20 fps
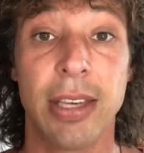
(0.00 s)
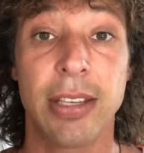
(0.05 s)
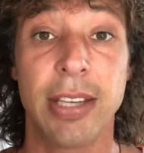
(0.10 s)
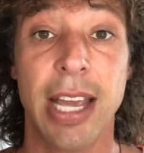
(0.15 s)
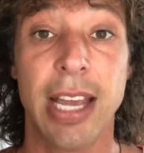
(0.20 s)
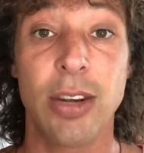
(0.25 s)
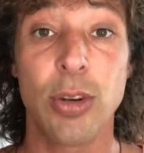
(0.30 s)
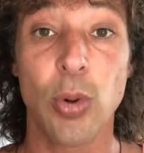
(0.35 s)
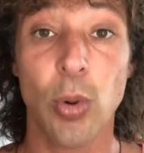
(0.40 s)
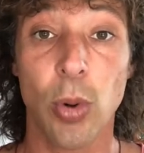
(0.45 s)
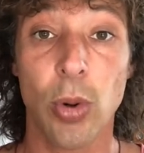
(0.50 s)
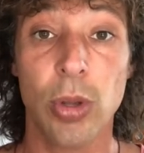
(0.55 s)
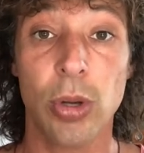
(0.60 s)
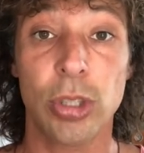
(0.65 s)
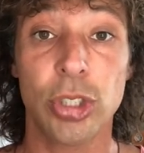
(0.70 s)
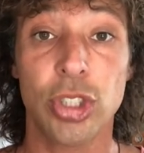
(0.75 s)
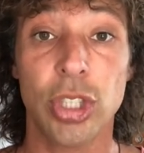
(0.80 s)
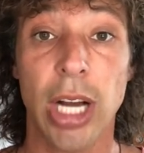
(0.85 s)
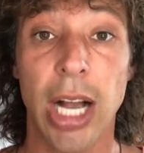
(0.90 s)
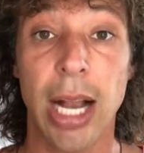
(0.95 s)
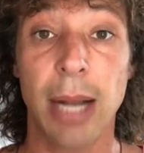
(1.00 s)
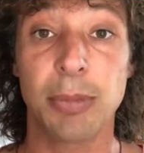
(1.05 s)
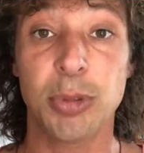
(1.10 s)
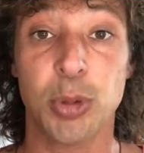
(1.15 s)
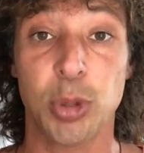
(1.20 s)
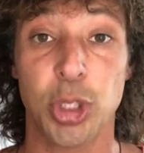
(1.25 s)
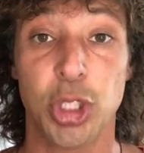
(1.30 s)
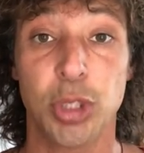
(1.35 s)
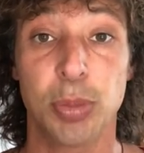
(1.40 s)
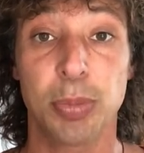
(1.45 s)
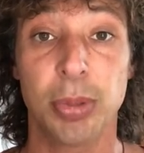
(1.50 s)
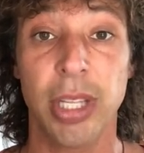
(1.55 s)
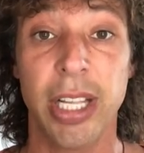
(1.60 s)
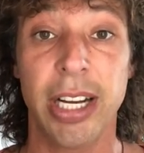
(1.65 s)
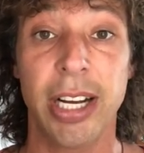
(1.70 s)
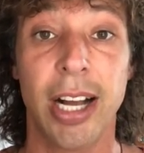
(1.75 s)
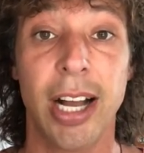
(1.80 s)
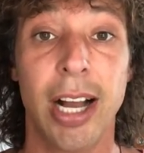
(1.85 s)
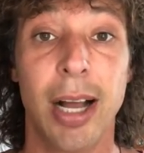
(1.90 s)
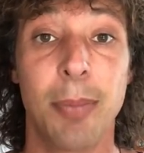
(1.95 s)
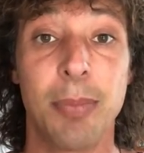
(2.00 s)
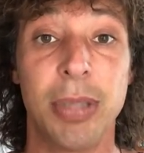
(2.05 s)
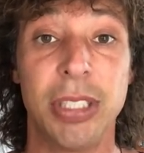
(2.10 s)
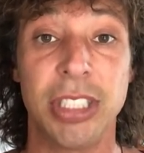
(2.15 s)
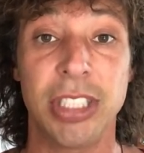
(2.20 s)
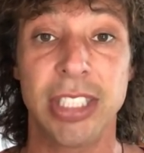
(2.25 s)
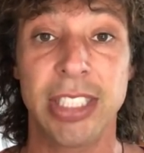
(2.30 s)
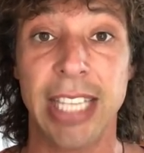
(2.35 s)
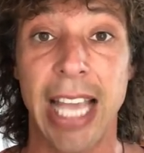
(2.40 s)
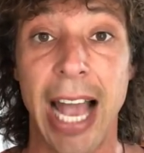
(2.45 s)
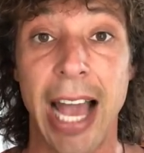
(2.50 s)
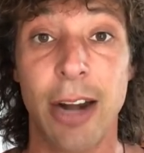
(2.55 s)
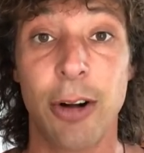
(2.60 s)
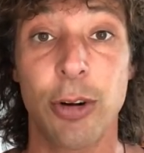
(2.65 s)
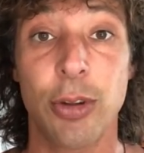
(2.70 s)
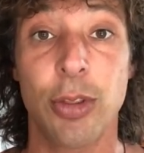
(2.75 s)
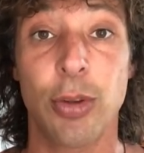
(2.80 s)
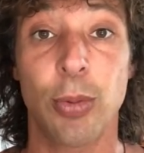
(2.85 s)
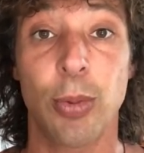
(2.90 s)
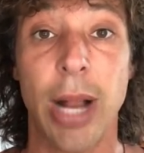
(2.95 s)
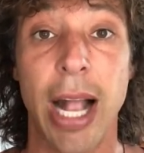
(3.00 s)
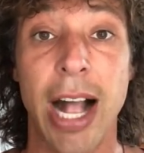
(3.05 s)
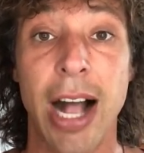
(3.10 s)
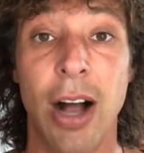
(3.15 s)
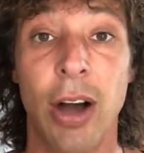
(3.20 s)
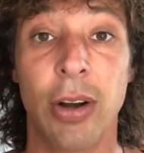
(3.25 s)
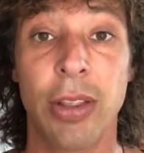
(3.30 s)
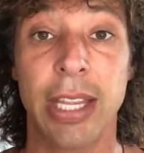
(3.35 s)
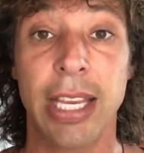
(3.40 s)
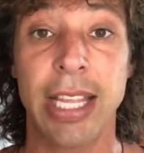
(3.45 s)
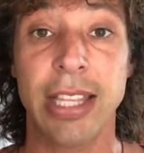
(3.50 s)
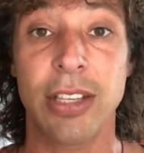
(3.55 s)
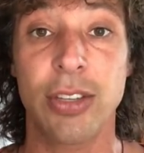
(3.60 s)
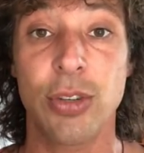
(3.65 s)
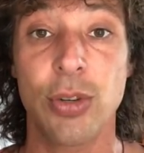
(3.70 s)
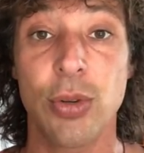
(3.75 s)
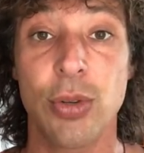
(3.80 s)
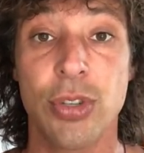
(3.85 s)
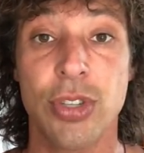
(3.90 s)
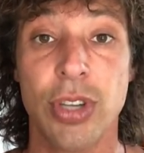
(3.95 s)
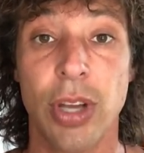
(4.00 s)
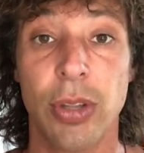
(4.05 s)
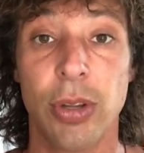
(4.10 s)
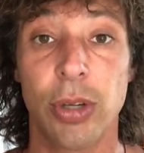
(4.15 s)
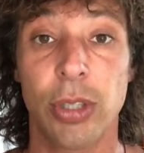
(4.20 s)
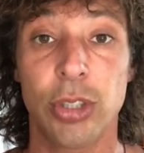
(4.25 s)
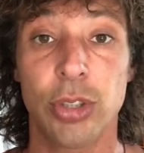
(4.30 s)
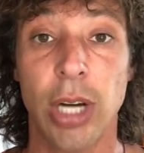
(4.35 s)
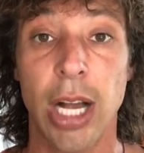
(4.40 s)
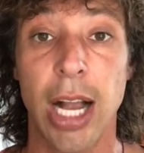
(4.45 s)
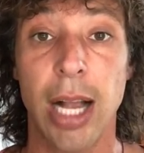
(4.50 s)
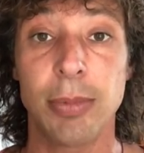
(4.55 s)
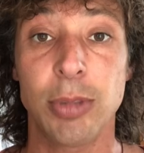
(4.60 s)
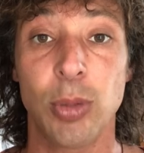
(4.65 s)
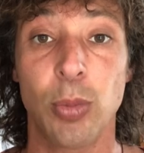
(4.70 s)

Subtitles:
10 northern tribes were split up and scattered throughout, and you had the 2 southern tribes.